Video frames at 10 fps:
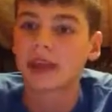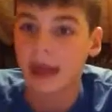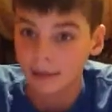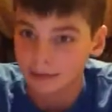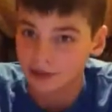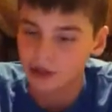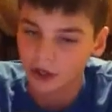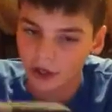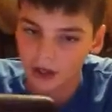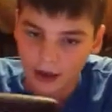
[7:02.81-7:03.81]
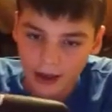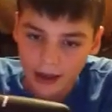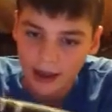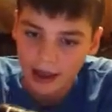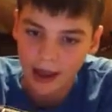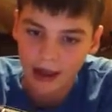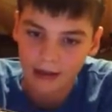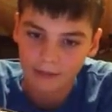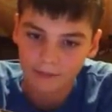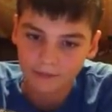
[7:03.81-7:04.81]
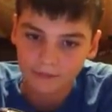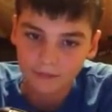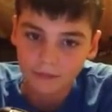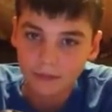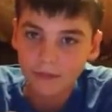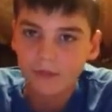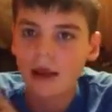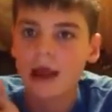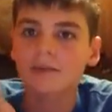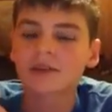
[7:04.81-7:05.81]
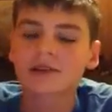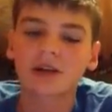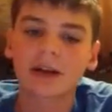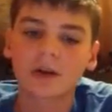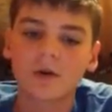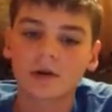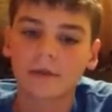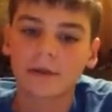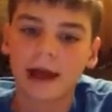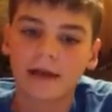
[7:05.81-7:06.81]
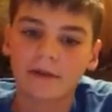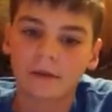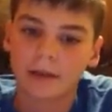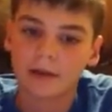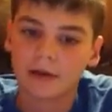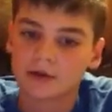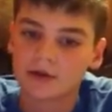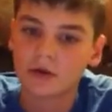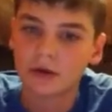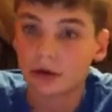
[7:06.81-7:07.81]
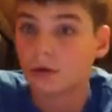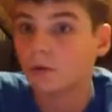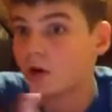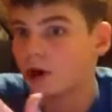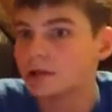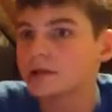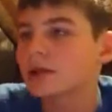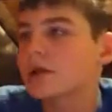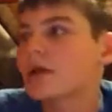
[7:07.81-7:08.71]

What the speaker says: games started. And I'm the starting quarterback for my middle school, or was.